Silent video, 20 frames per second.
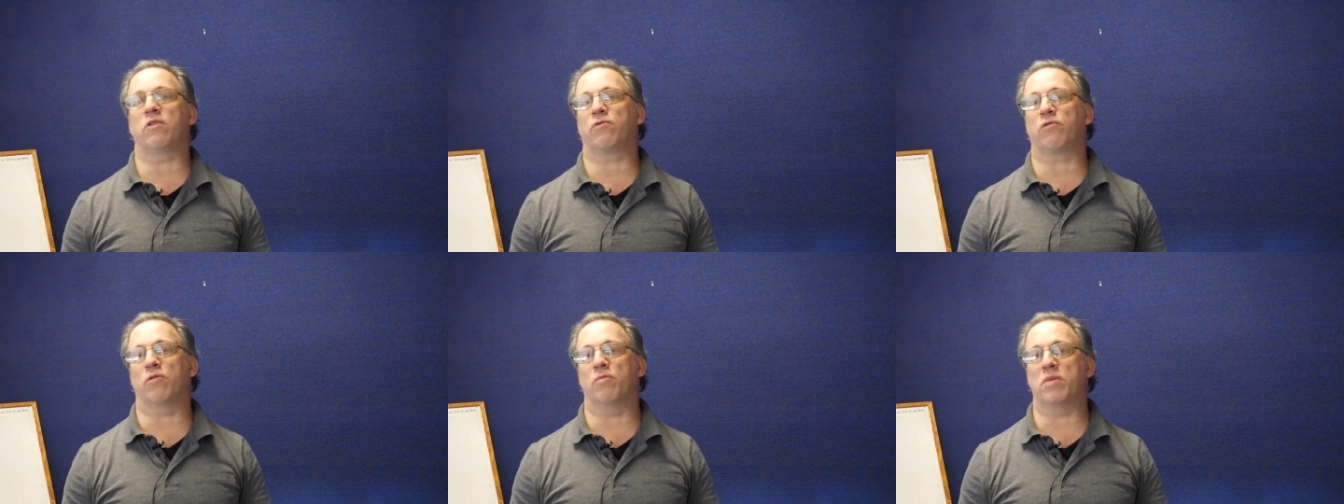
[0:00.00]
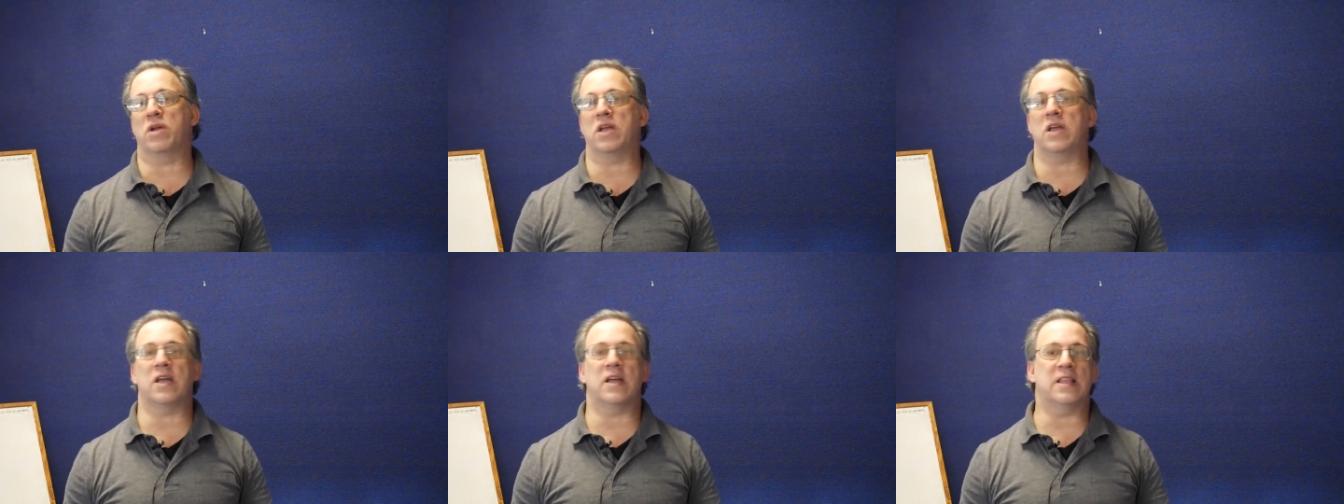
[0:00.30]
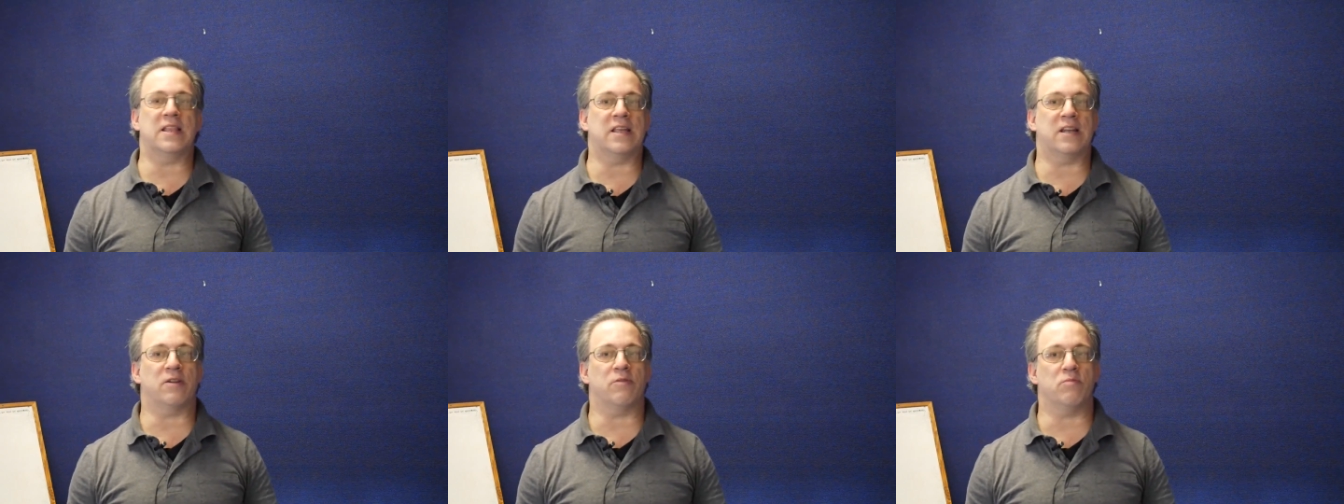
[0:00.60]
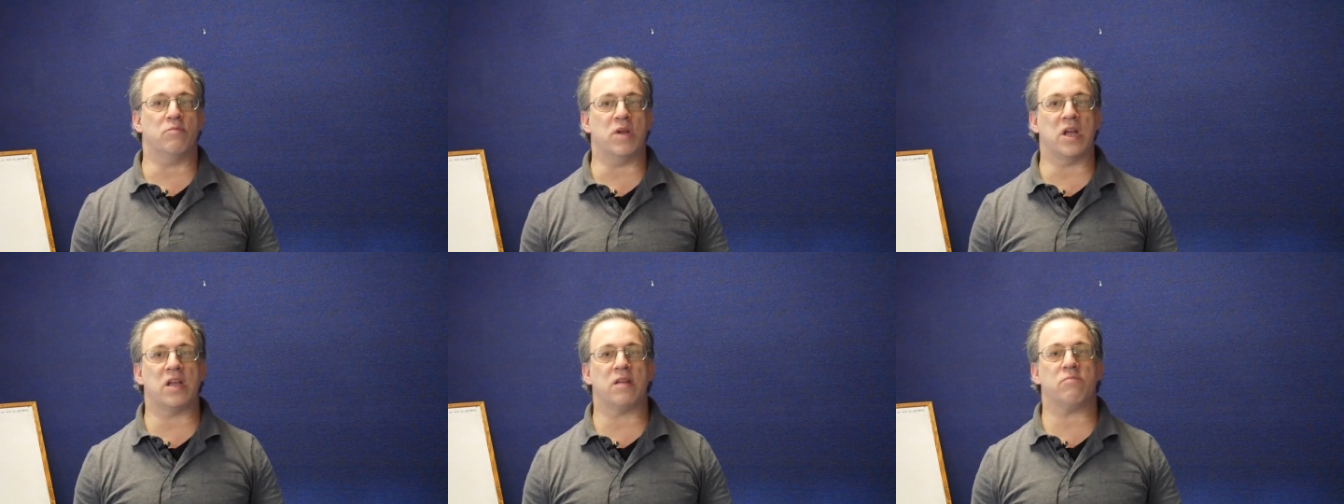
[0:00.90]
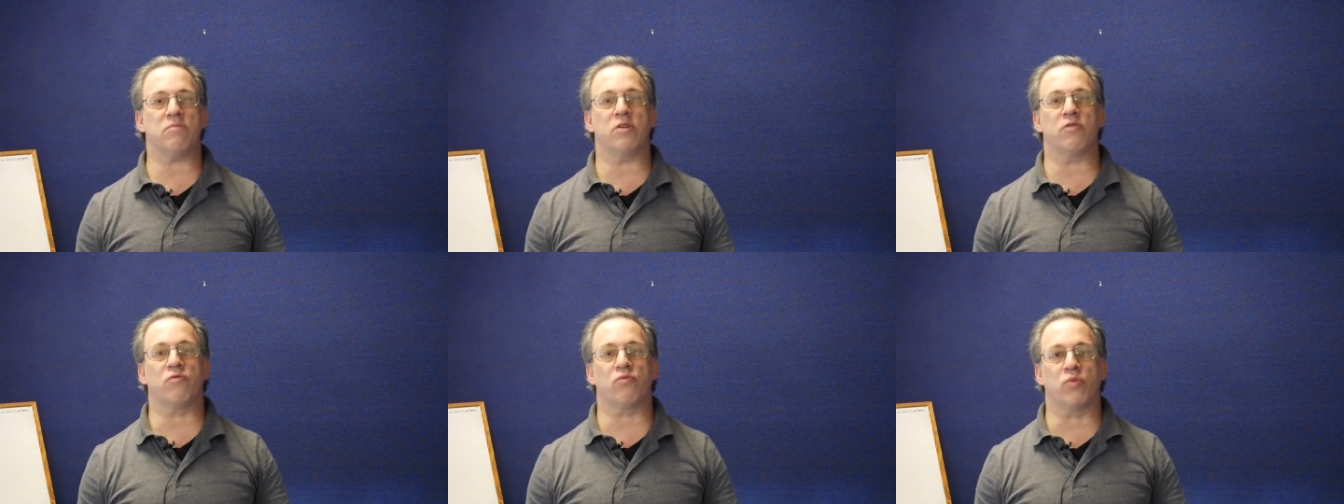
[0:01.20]
for me in that it made
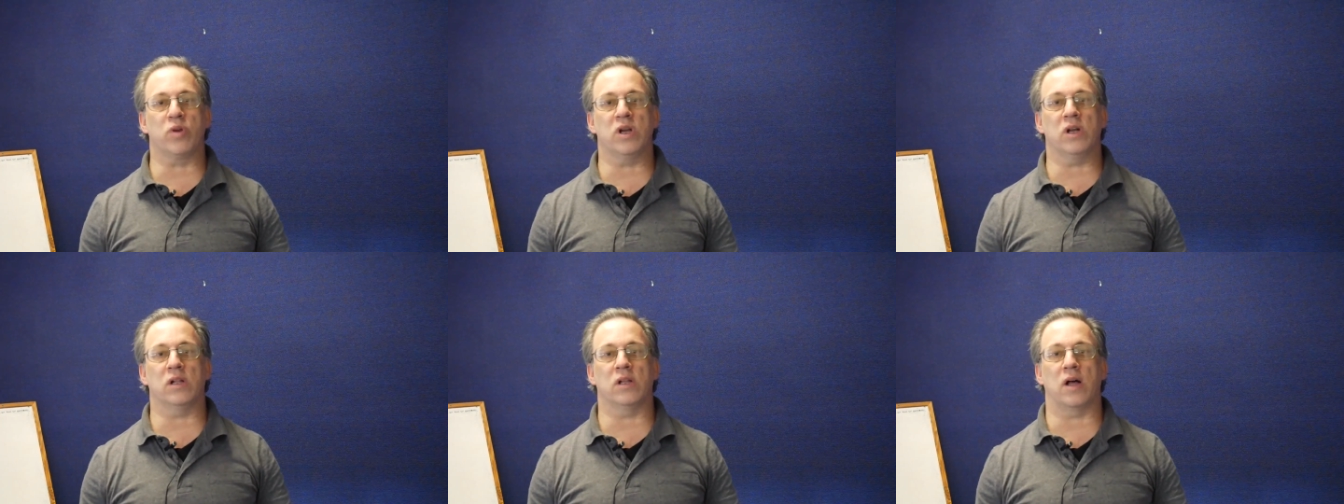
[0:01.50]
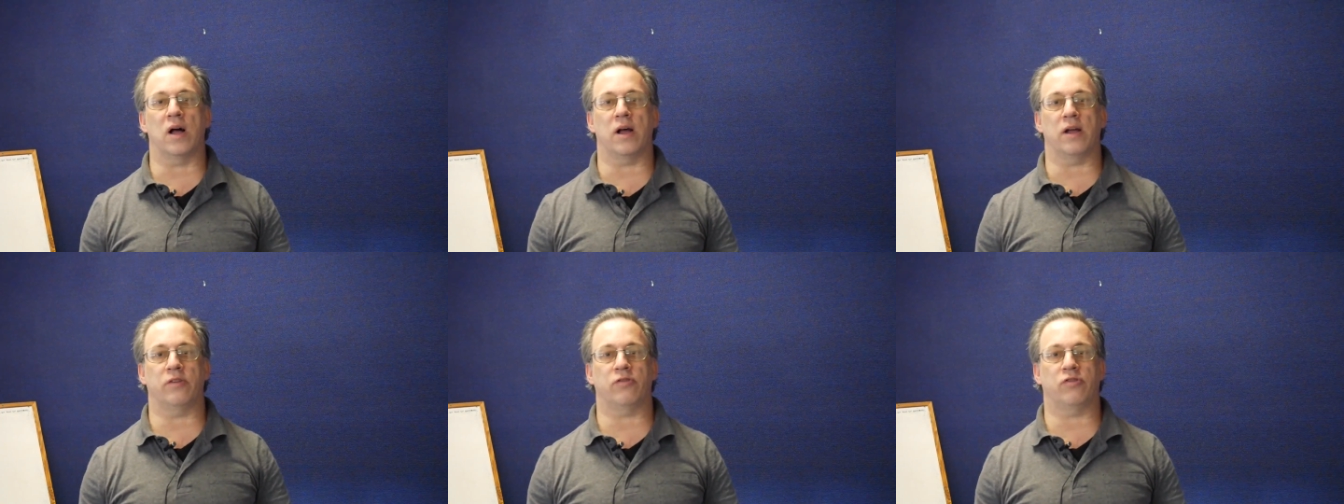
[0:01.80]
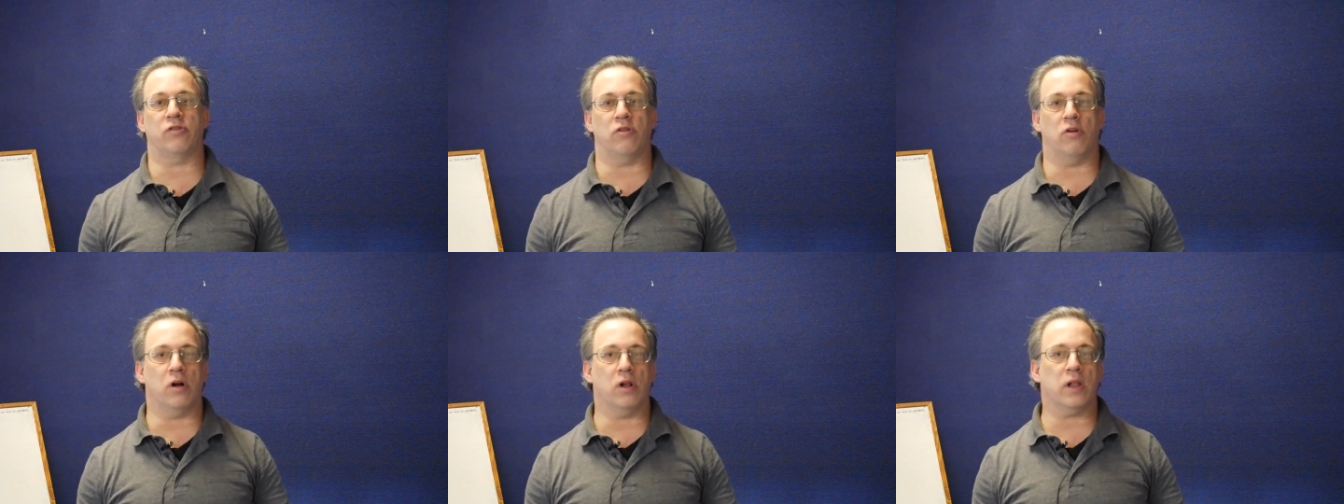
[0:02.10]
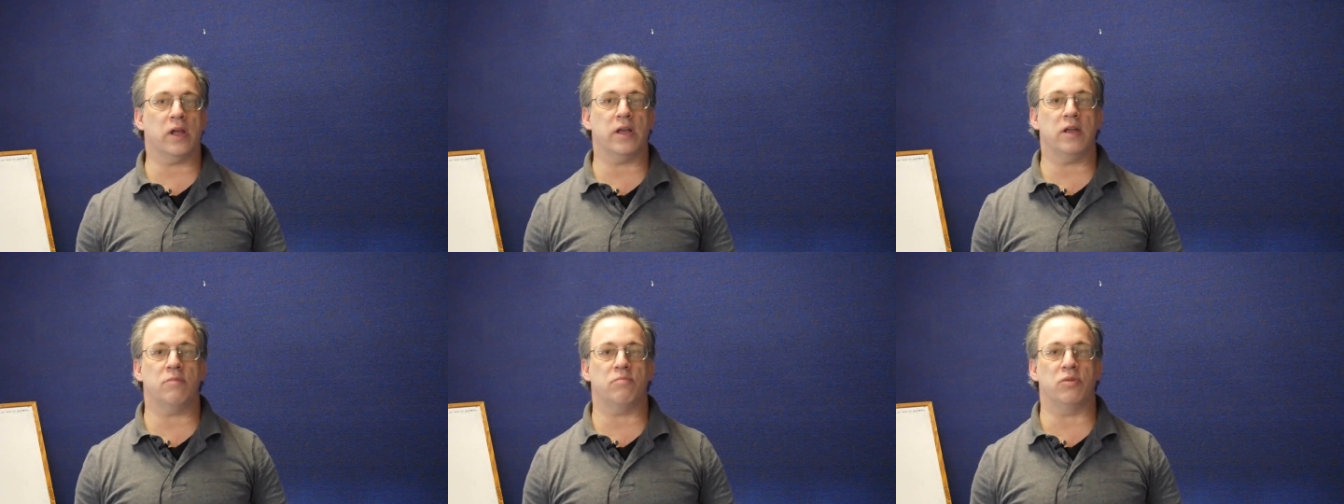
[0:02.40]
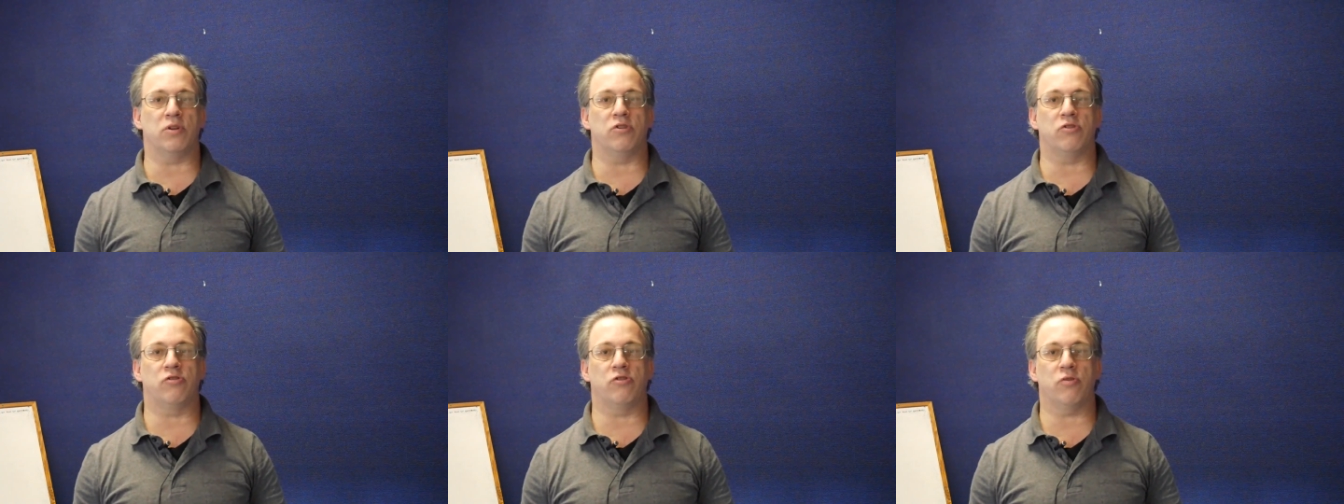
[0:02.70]
me realize that all I had
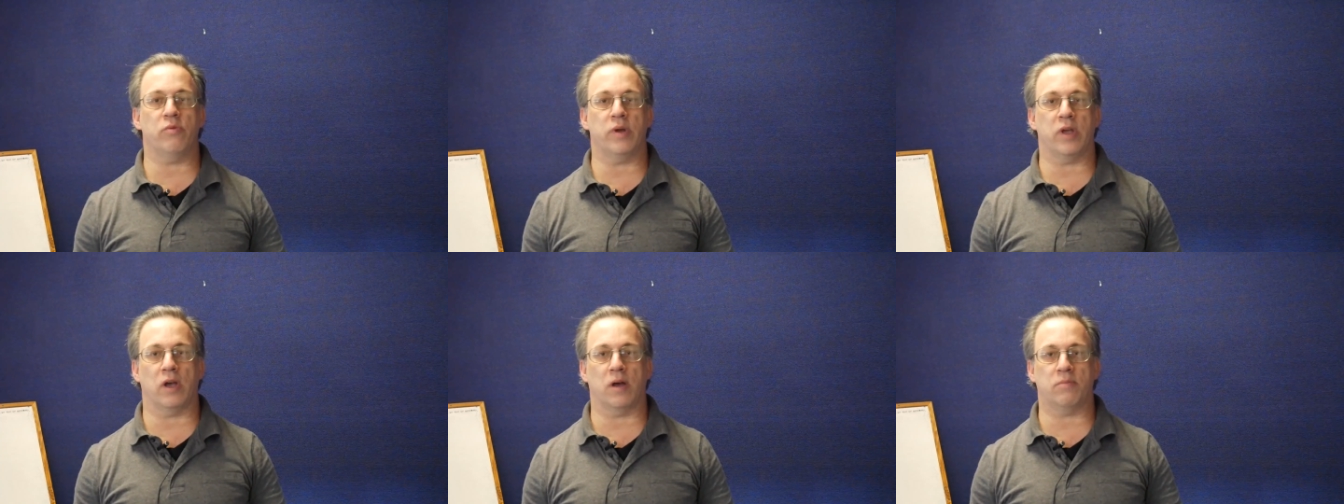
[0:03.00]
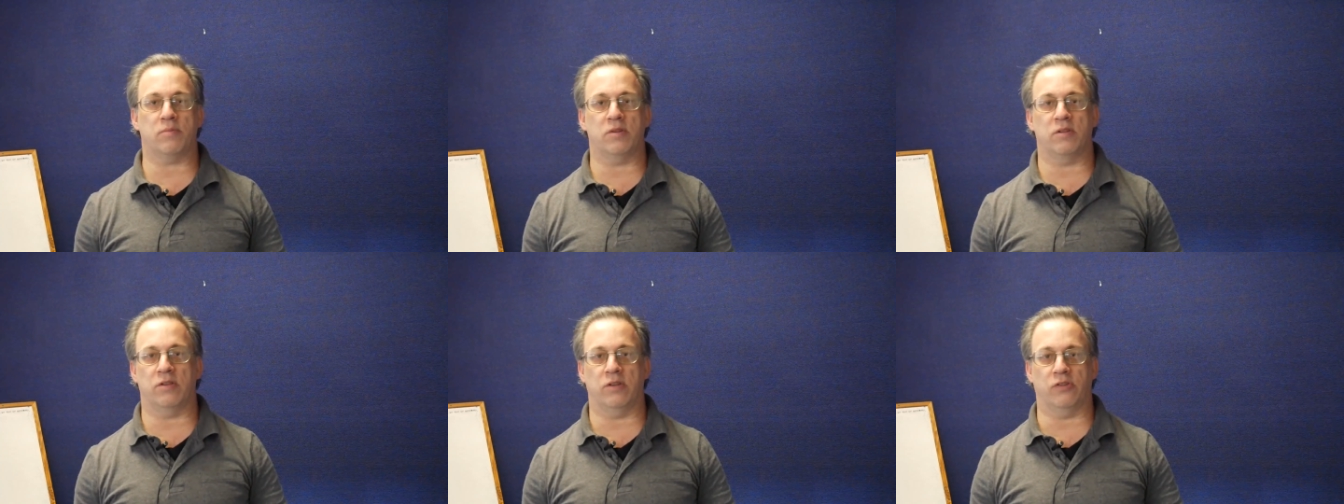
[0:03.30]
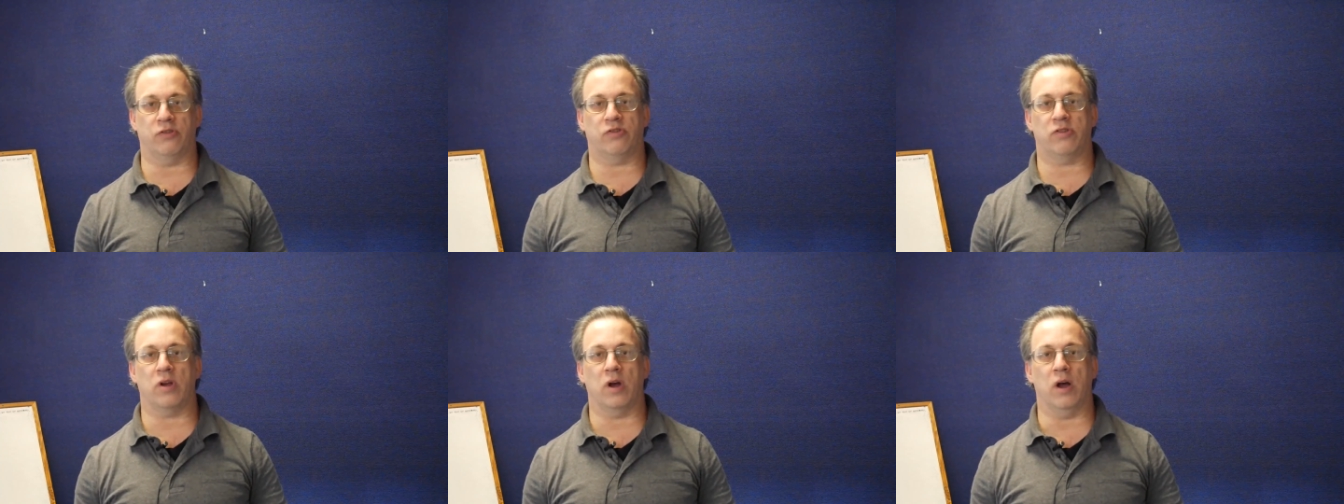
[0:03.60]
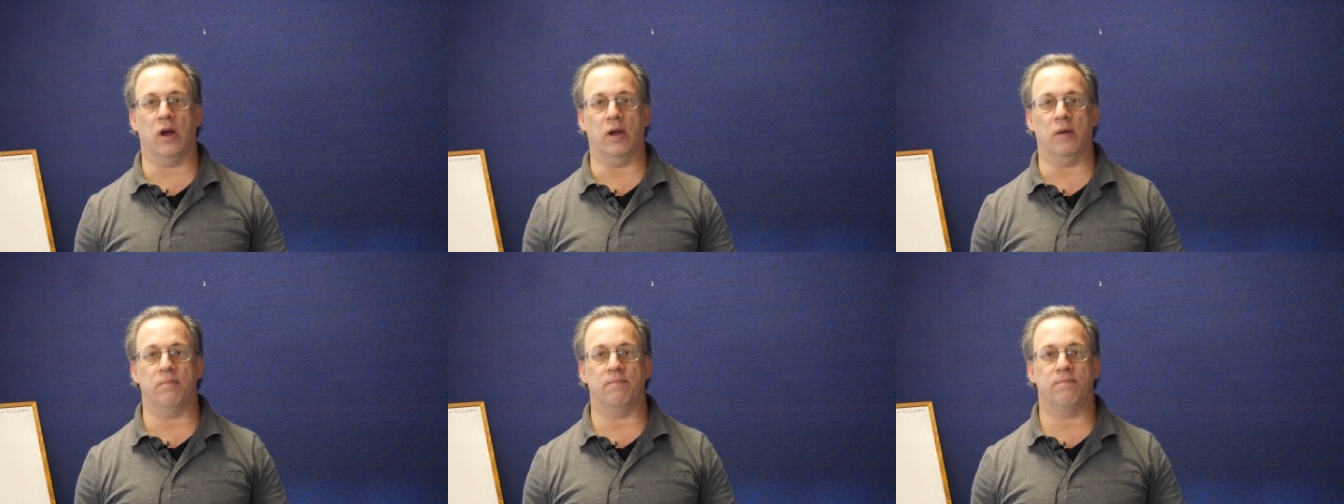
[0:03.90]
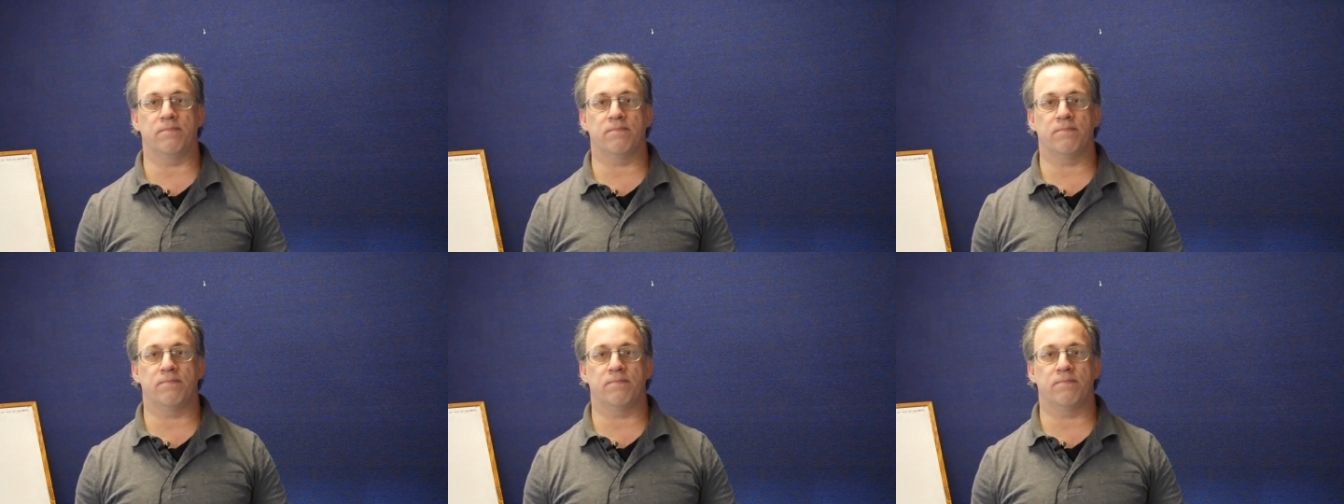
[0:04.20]
been doing up to this time